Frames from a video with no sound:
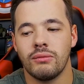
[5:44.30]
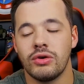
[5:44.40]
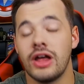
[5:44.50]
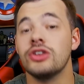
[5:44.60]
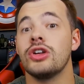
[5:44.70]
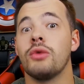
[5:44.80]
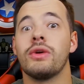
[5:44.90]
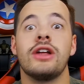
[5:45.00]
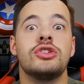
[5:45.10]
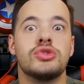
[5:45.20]
would
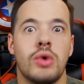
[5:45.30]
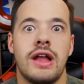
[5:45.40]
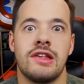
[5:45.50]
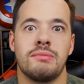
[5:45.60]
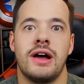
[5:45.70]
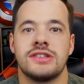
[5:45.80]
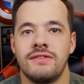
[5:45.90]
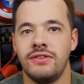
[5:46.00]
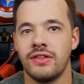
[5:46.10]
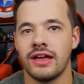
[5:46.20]
enjoy it as much.
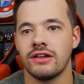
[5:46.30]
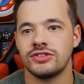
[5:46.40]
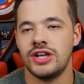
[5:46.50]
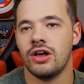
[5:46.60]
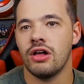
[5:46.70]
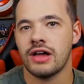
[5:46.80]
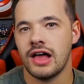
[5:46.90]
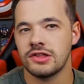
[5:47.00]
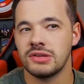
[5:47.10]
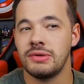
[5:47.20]
I feel like She-Hulk
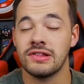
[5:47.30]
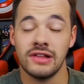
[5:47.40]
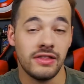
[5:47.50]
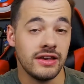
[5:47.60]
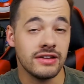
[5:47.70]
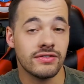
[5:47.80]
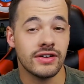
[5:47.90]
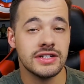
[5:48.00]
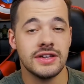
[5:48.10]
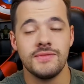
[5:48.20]
has to be slightly
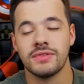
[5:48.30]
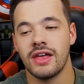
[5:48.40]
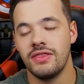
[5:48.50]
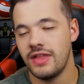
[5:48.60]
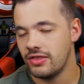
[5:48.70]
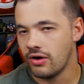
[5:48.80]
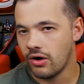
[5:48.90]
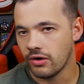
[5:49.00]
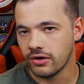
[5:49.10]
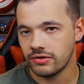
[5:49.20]
different than the
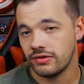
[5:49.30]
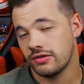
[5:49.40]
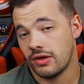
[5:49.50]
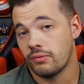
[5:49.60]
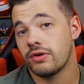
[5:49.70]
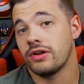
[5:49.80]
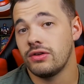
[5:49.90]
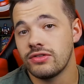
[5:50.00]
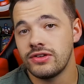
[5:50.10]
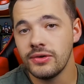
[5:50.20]
Hulk that we're
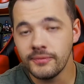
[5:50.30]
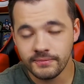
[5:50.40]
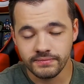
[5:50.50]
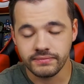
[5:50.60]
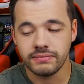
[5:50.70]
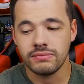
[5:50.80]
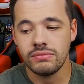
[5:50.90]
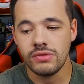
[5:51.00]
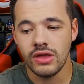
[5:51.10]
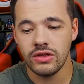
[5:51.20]
used to.
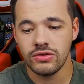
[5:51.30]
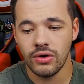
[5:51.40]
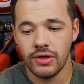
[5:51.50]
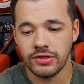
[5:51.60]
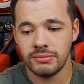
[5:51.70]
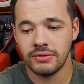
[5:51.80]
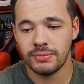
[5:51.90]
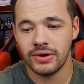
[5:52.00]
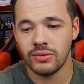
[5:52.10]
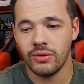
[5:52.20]
So that's gonna be
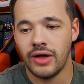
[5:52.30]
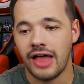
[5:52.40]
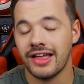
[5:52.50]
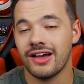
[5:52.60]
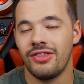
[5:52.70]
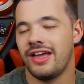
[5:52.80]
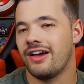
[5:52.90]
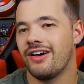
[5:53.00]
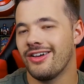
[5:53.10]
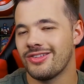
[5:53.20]
pretty cool. I like how
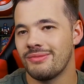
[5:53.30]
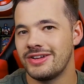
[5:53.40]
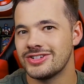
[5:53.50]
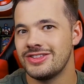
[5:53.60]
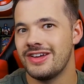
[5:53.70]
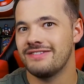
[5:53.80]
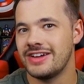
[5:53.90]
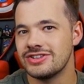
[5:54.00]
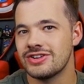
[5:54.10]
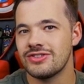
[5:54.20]
they also mentioned the
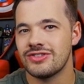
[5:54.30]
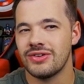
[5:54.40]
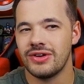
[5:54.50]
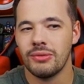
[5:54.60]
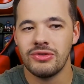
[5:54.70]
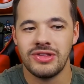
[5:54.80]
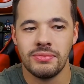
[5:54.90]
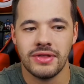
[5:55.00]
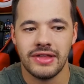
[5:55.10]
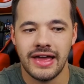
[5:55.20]
Avengers, so it almost
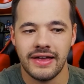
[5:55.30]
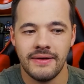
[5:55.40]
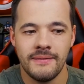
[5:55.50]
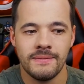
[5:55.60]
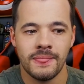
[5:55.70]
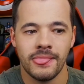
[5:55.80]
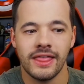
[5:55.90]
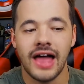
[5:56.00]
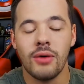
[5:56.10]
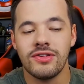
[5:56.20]
seems that like
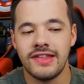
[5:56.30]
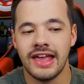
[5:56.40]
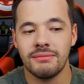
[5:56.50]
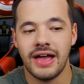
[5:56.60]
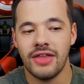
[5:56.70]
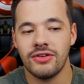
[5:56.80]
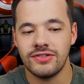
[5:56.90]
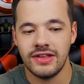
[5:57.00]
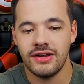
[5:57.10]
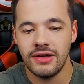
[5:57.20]
I was seeing in my
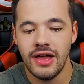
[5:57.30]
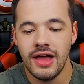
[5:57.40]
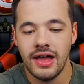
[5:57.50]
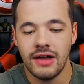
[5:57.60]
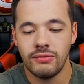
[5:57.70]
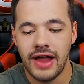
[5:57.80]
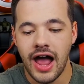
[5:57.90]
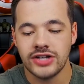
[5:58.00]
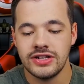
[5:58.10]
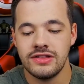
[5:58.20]
other
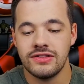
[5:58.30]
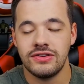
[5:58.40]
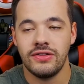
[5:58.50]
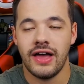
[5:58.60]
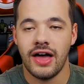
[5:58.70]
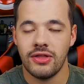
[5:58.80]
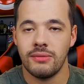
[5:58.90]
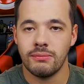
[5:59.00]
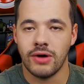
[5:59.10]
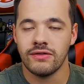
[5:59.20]
reactions to the
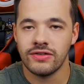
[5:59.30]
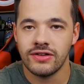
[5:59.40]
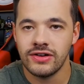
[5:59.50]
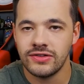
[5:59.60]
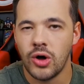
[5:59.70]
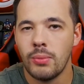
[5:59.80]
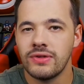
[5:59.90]
other Marvel series, it